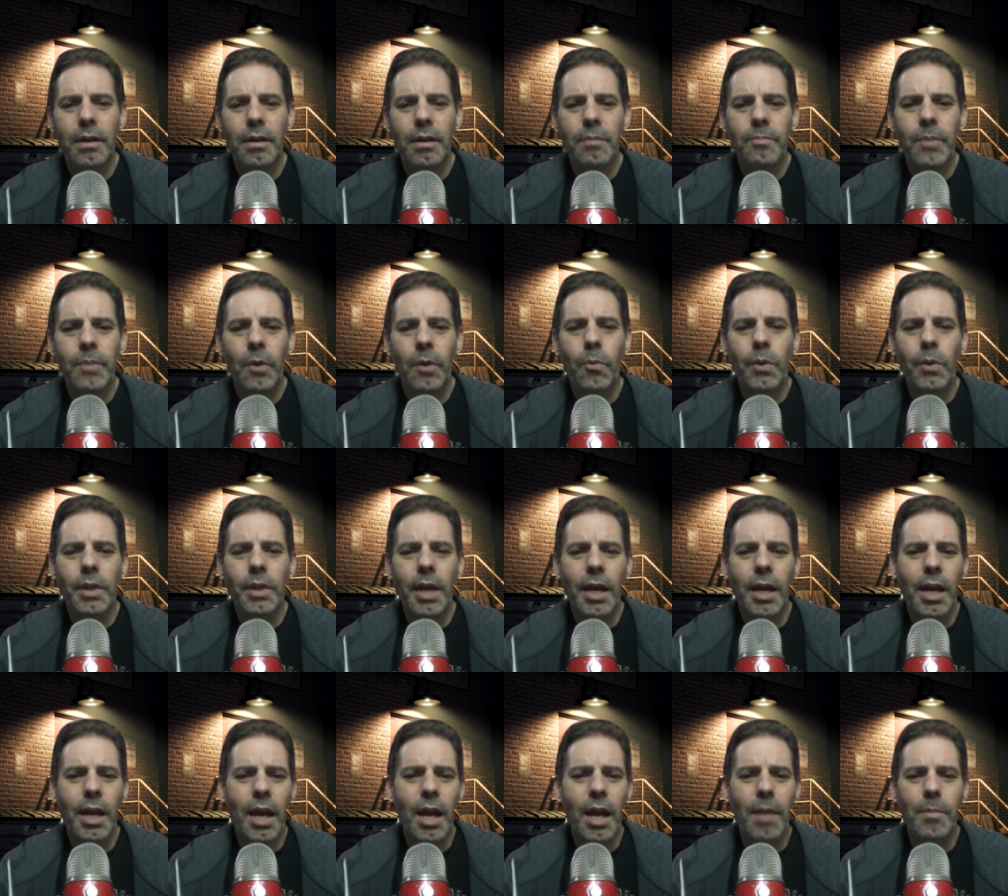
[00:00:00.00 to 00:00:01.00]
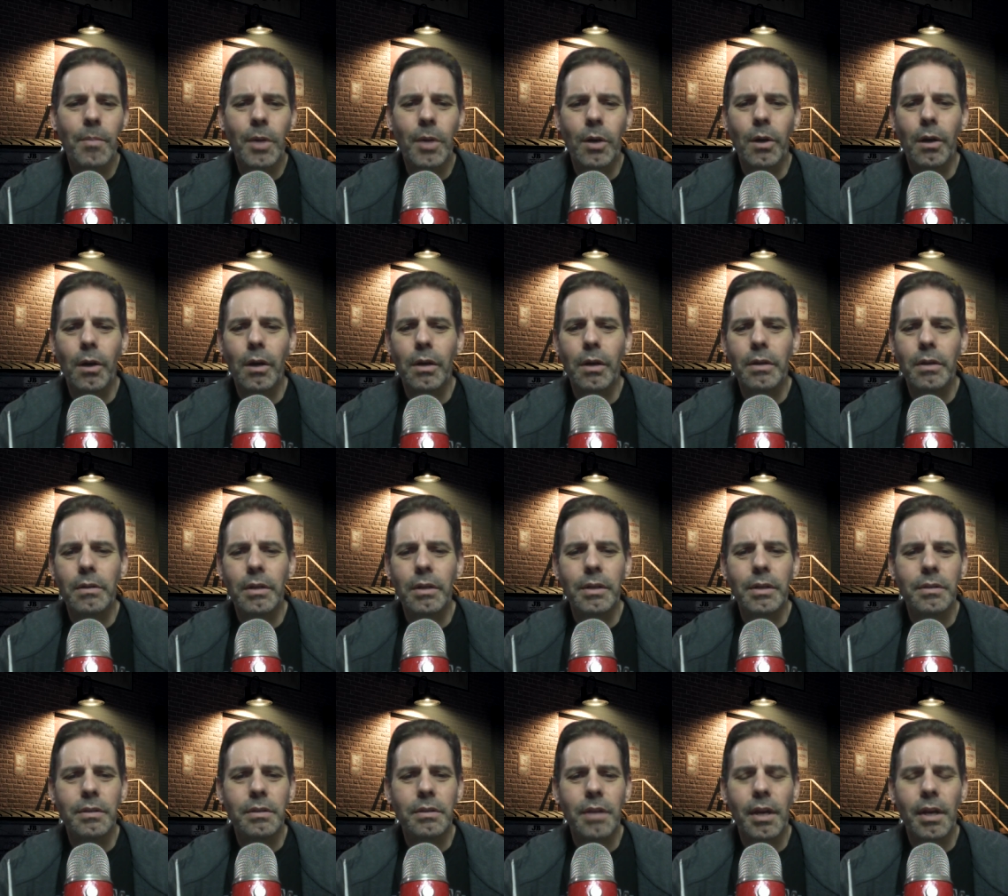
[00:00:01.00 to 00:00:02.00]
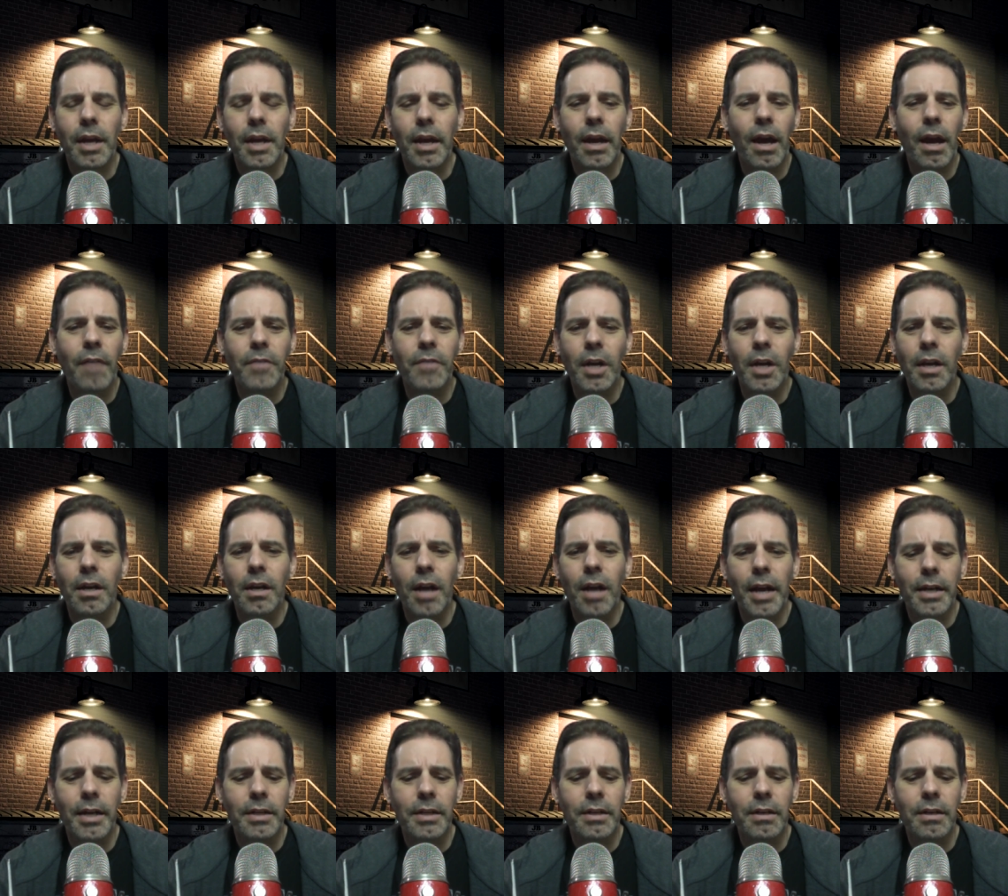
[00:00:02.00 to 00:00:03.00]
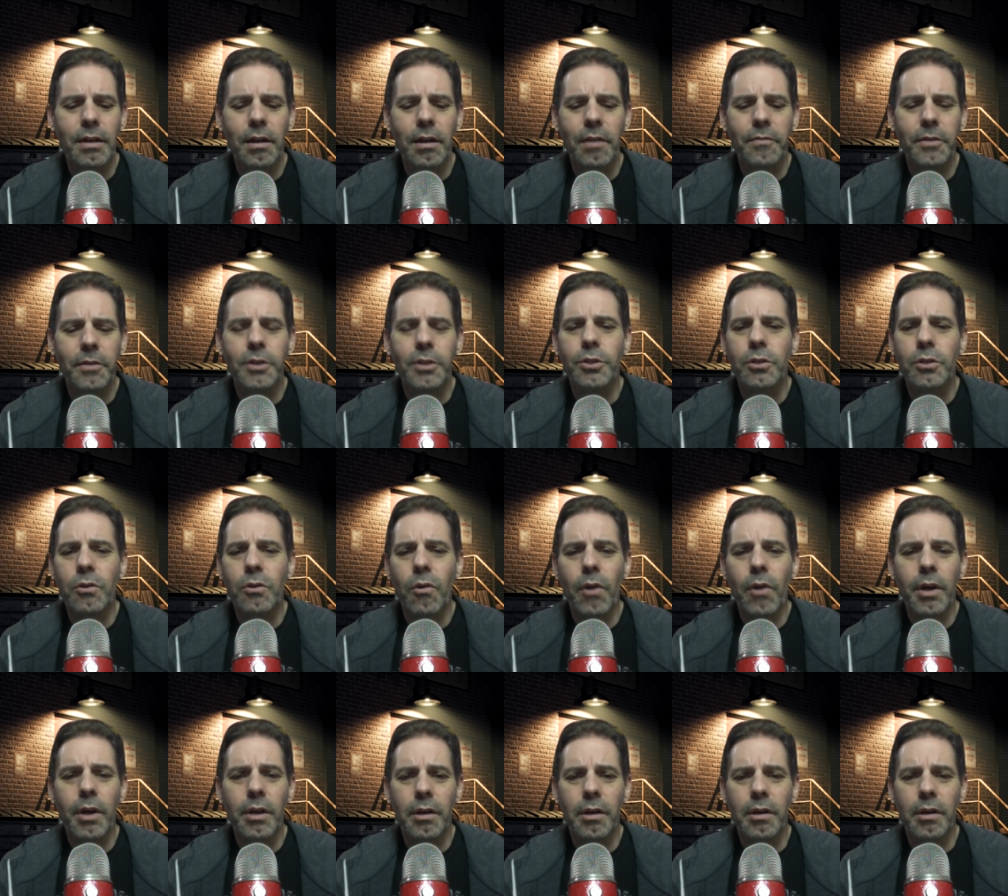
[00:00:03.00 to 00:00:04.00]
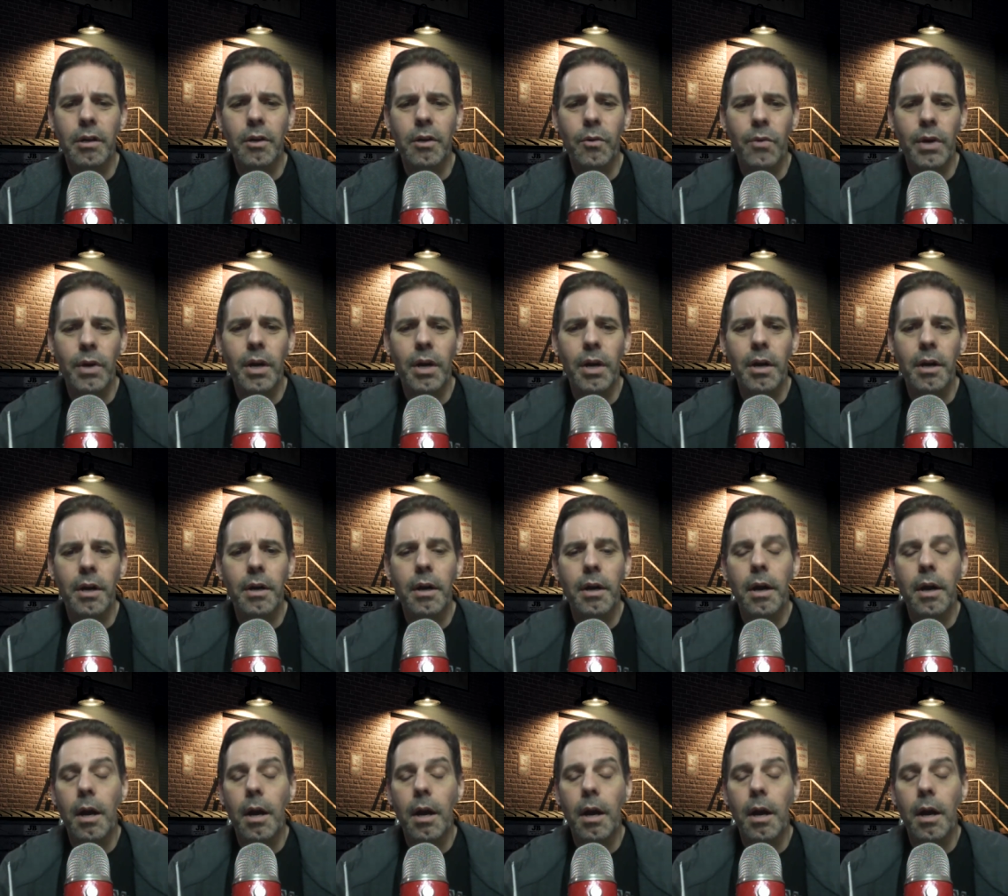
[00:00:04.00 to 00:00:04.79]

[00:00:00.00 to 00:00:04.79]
but when they came to her and they said, hey, I've got an idea of destroying your career.